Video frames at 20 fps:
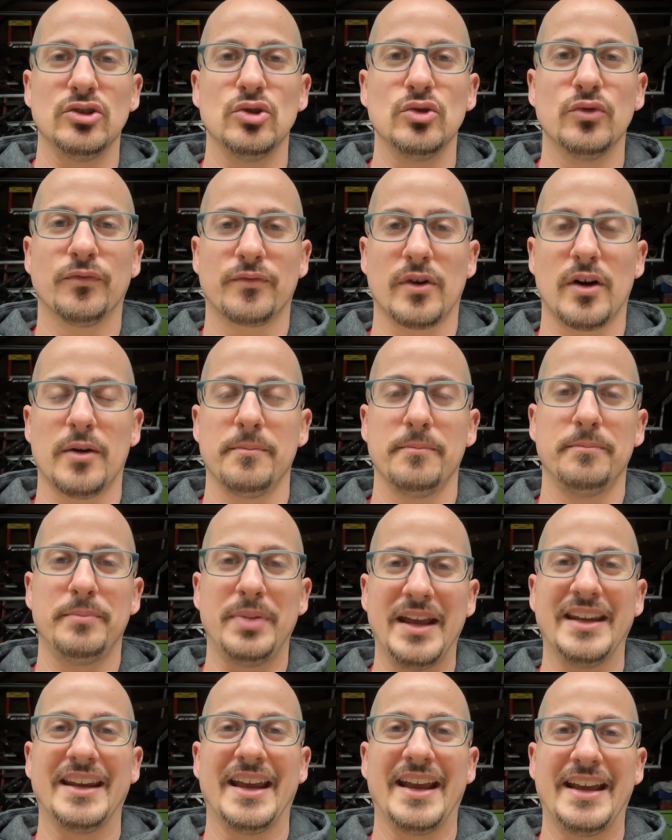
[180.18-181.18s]
you from
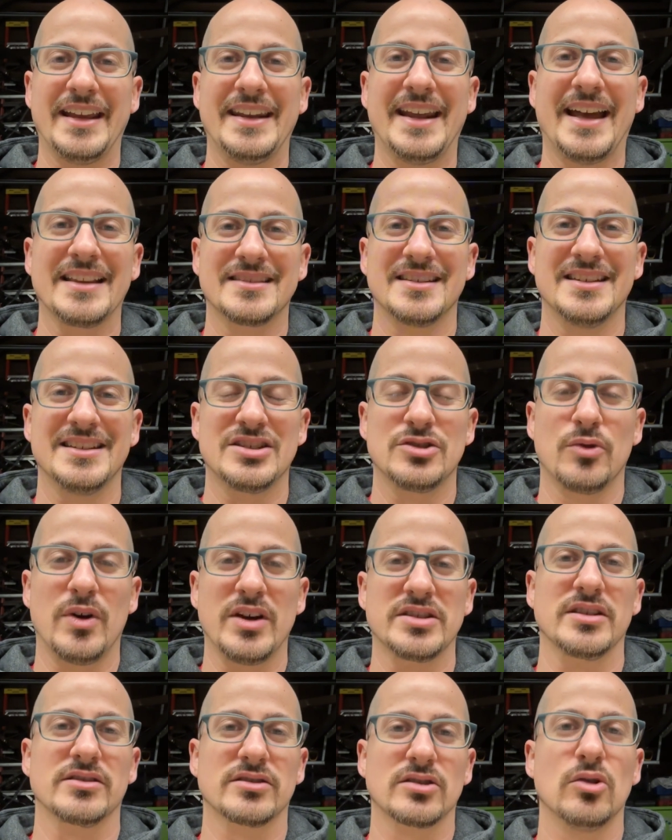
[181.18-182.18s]
being in that
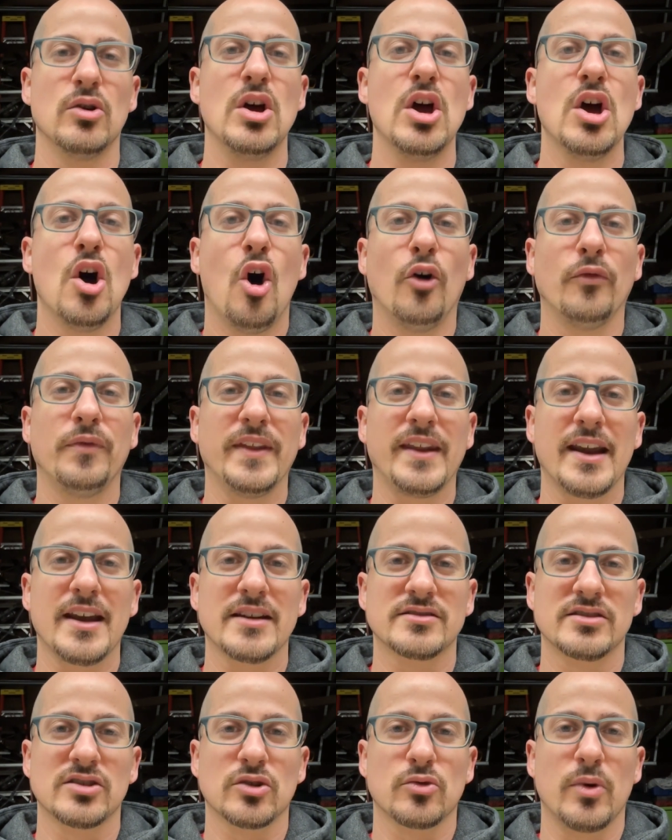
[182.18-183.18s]
situation. So hopefully that
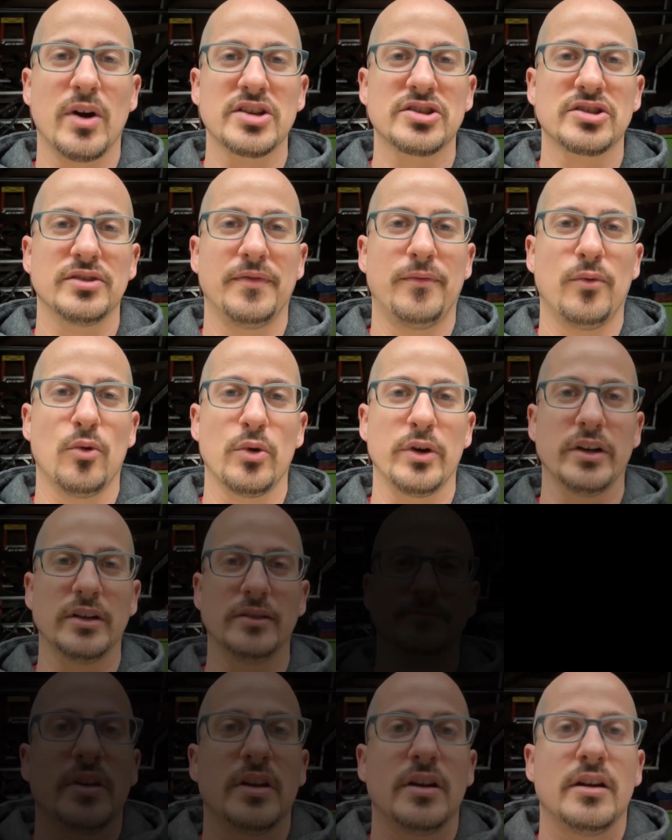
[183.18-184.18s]
answers the question for you.
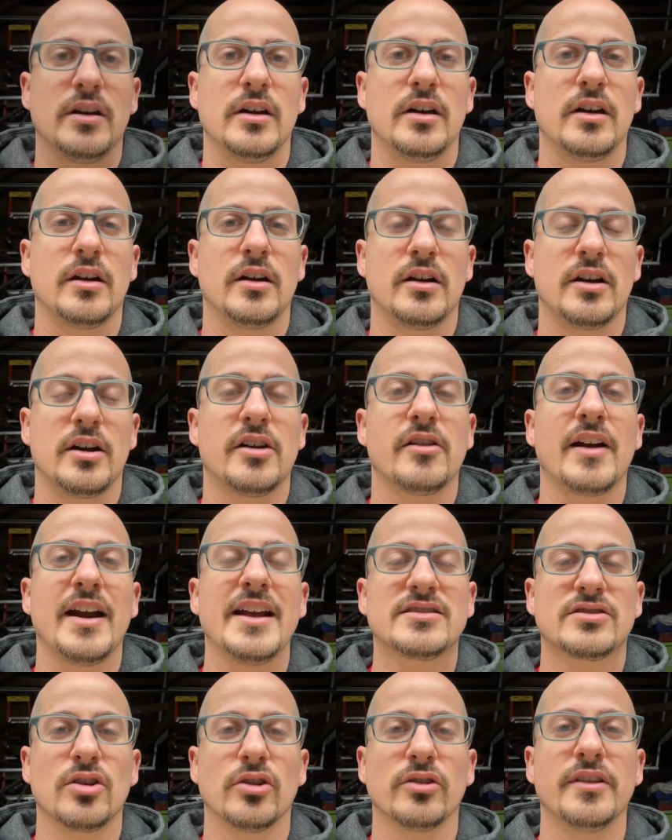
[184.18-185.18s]
All right,
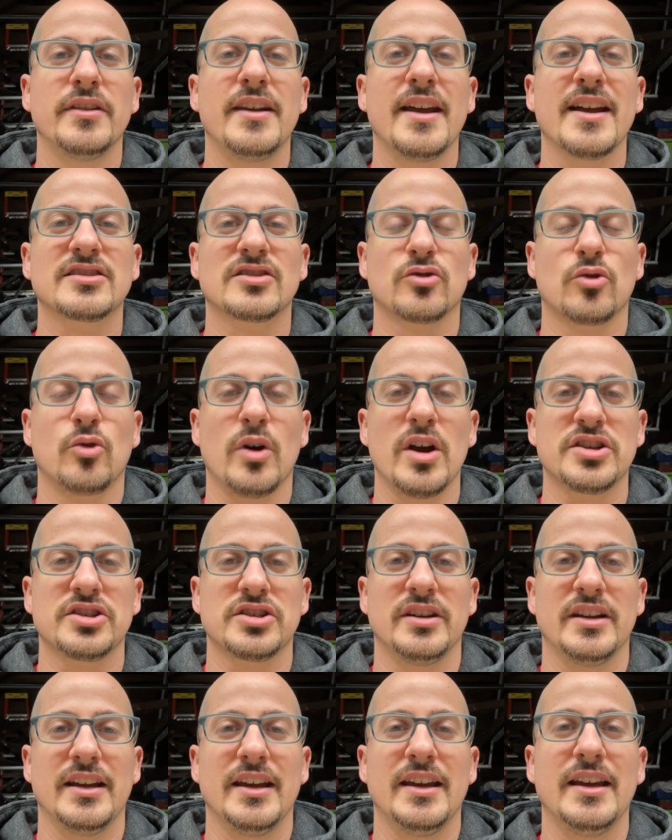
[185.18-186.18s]
so the next
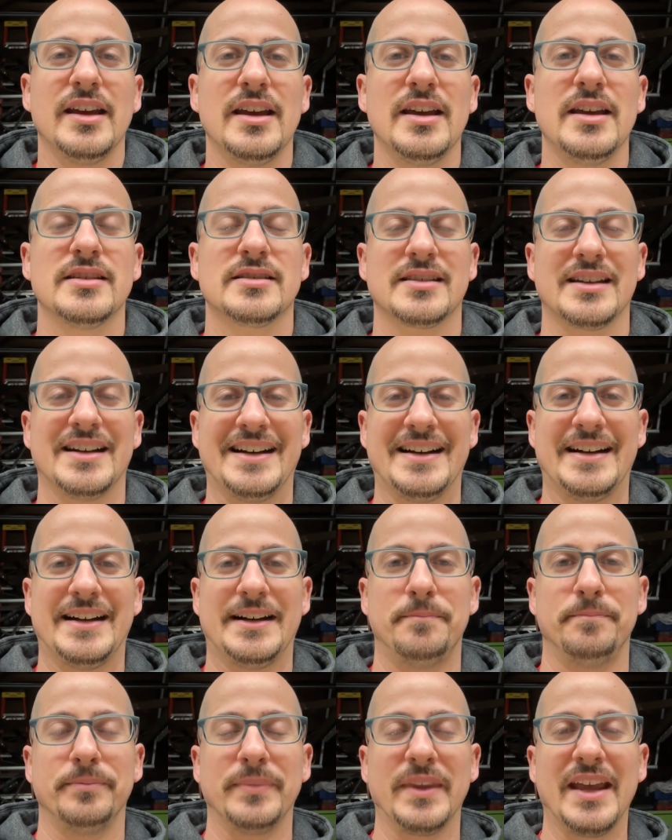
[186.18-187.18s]
question is
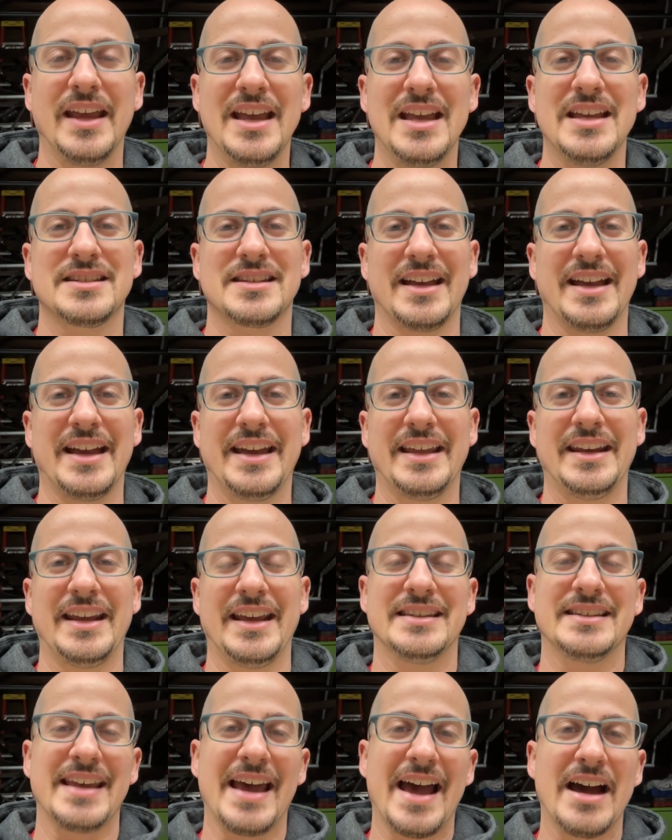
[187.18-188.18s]
an
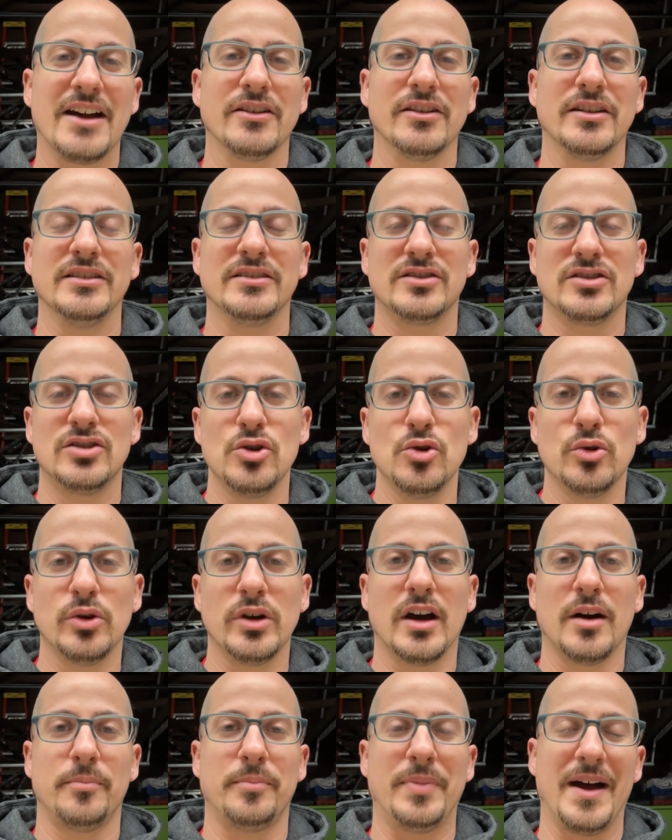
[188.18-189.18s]
Italian
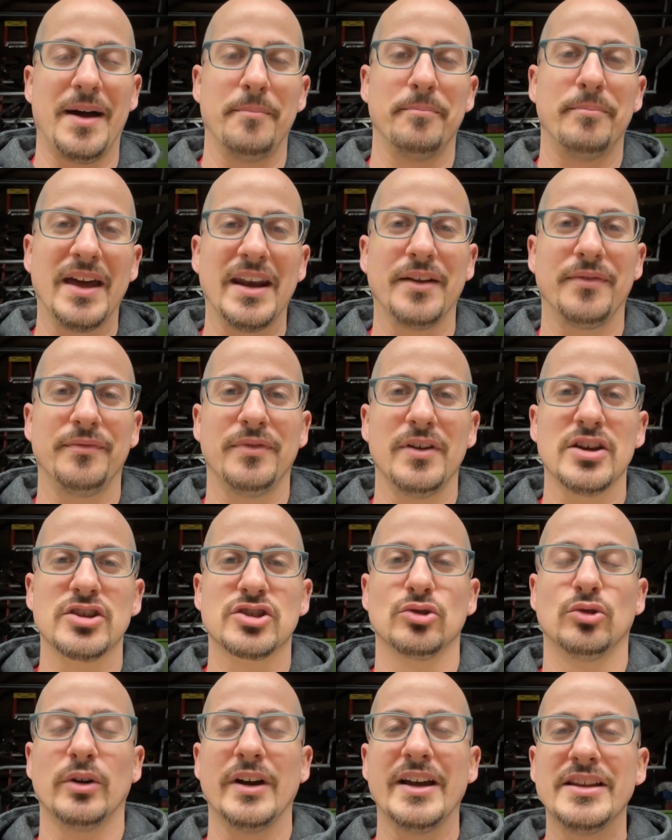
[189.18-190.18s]
tune-up
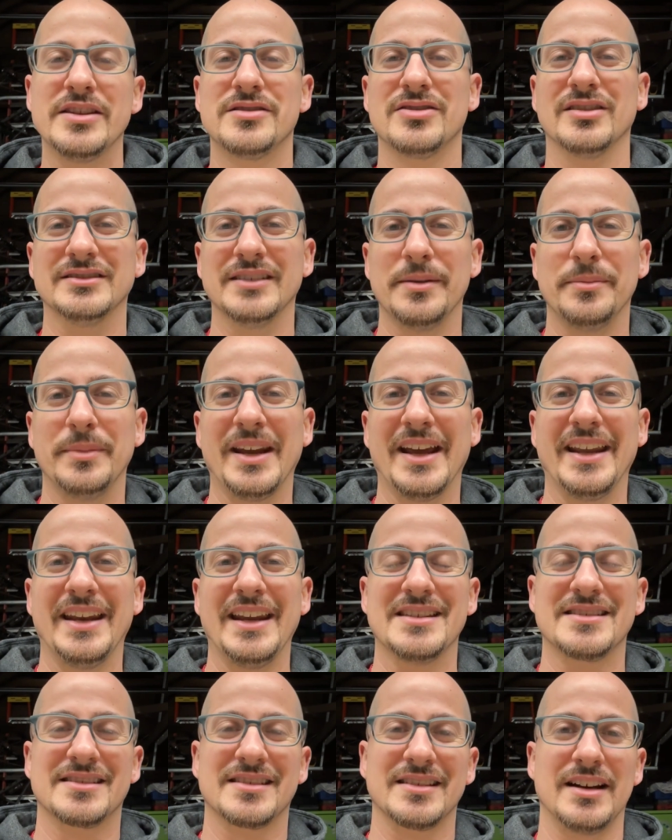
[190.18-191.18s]
beneficial into eliminating
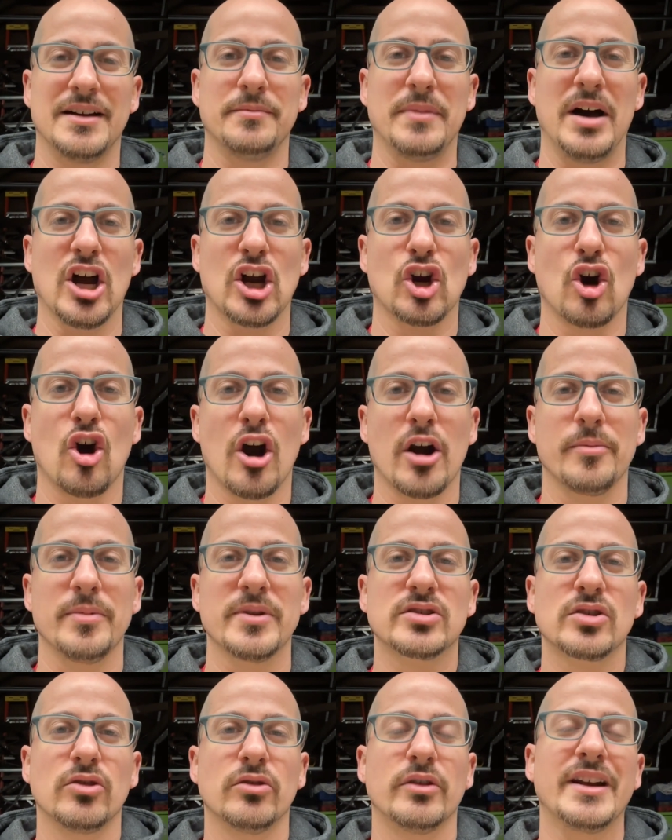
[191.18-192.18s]
some carbon?
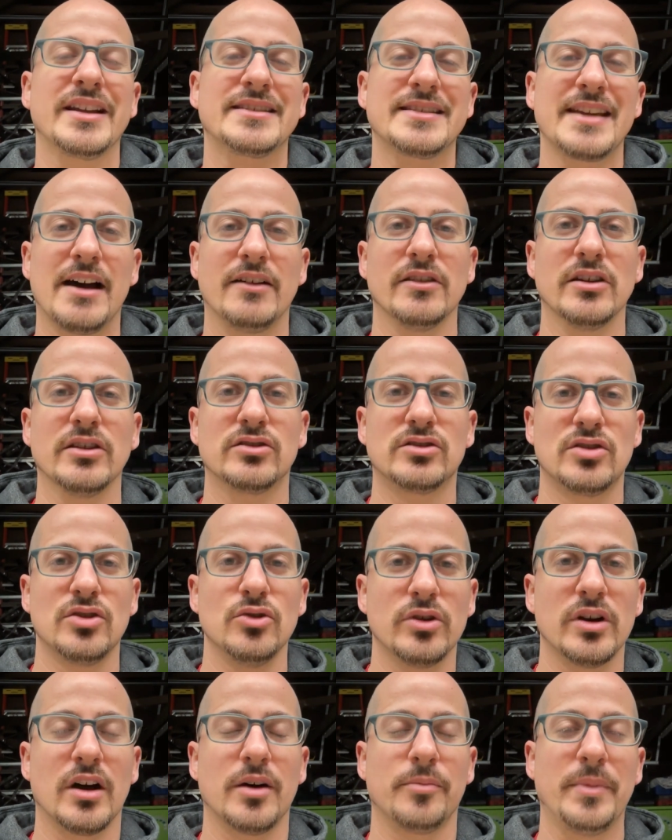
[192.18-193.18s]
So an Italian
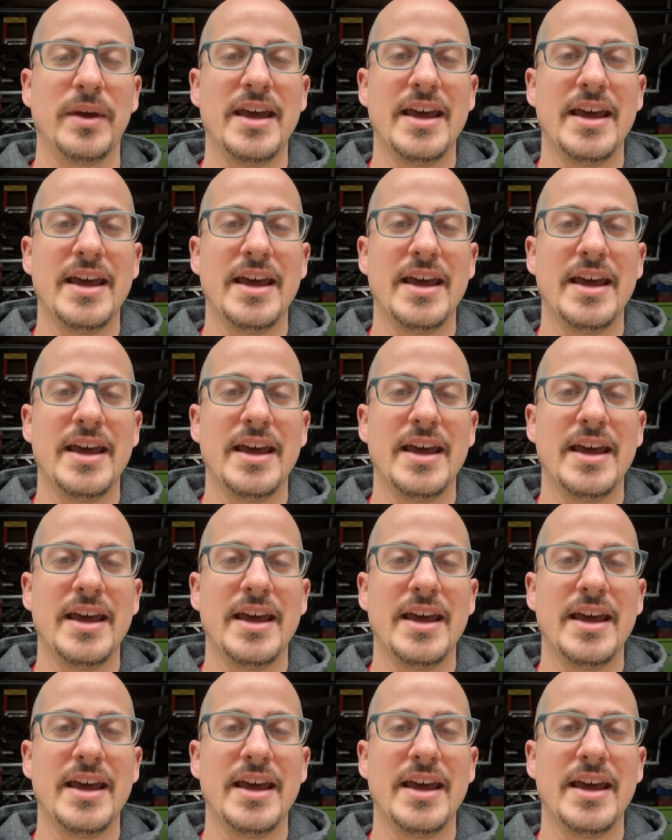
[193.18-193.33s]
tune-up